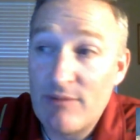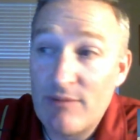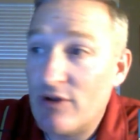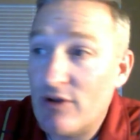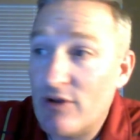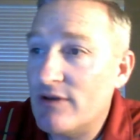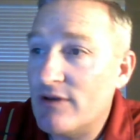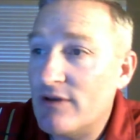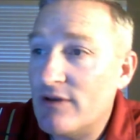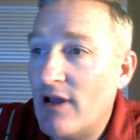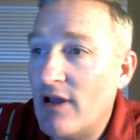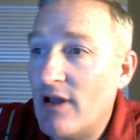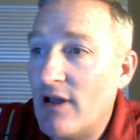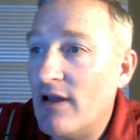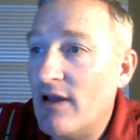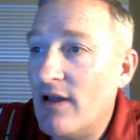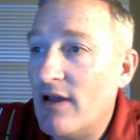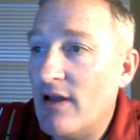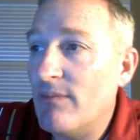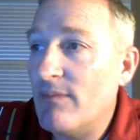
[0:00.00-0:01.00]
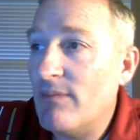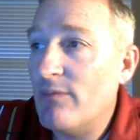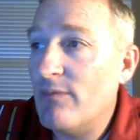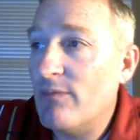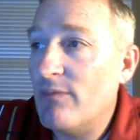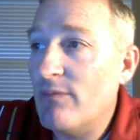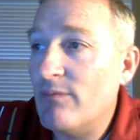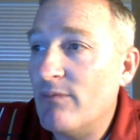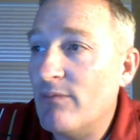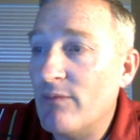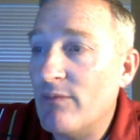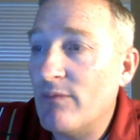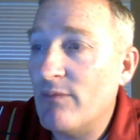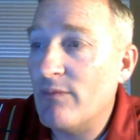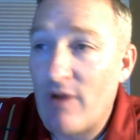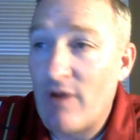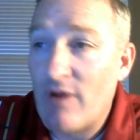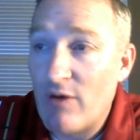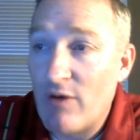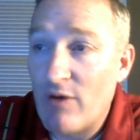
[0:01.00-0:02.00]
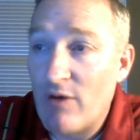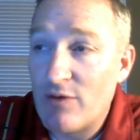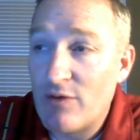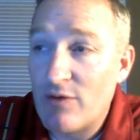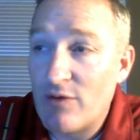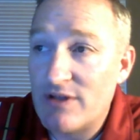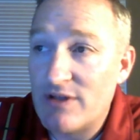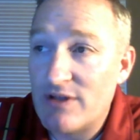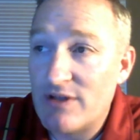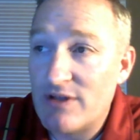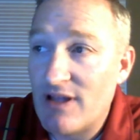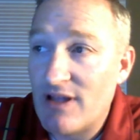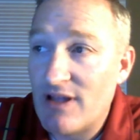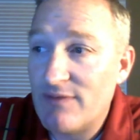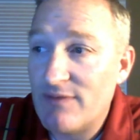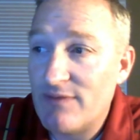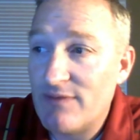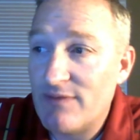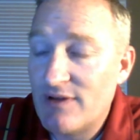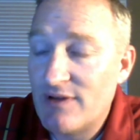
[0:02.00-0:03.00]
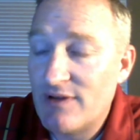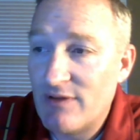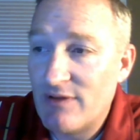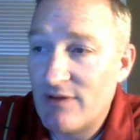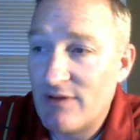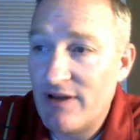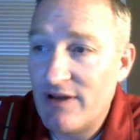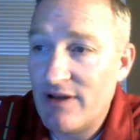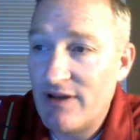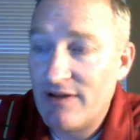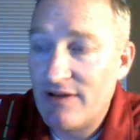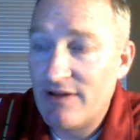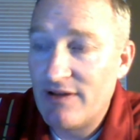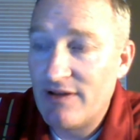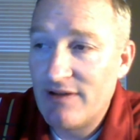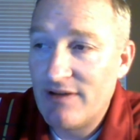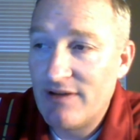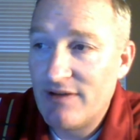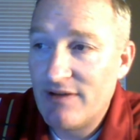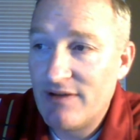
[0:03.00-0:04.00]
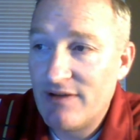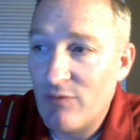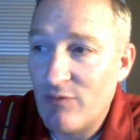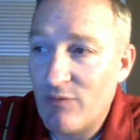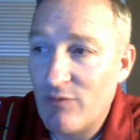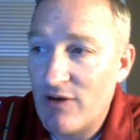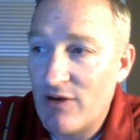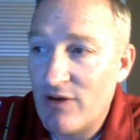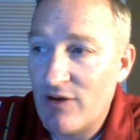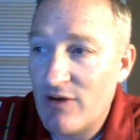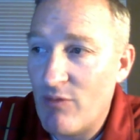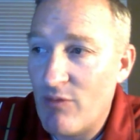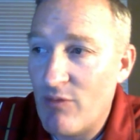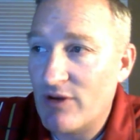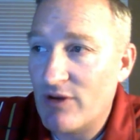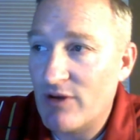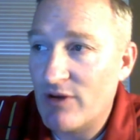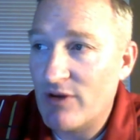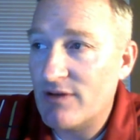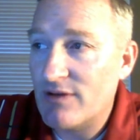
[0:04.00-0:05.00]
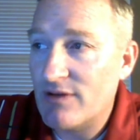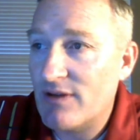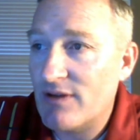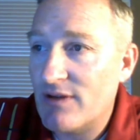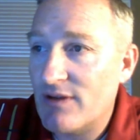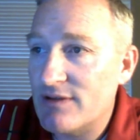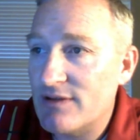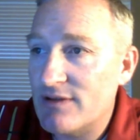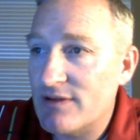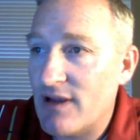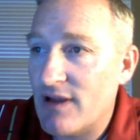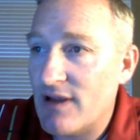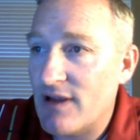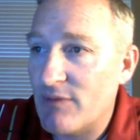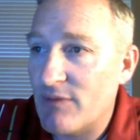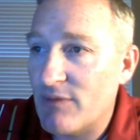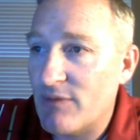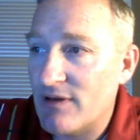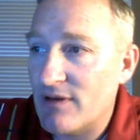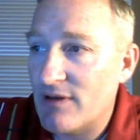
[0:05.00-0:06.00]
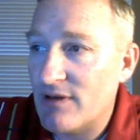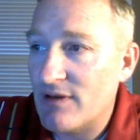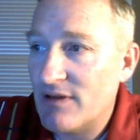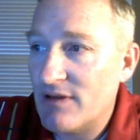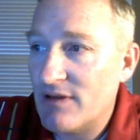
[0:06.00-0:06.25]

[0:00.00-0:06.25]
good. We've got one quiz left, right? One homework assignment,